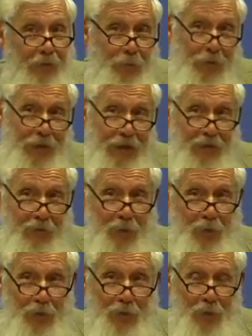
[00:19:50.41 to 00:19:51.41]
up to now I've
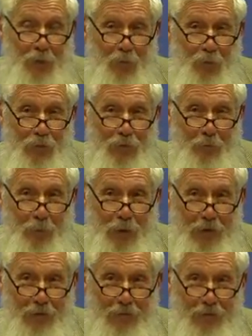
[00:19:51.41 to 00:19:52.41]
been talking about war and
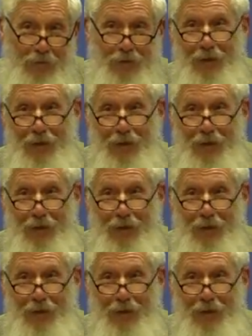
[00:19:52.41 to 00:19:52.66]
peace,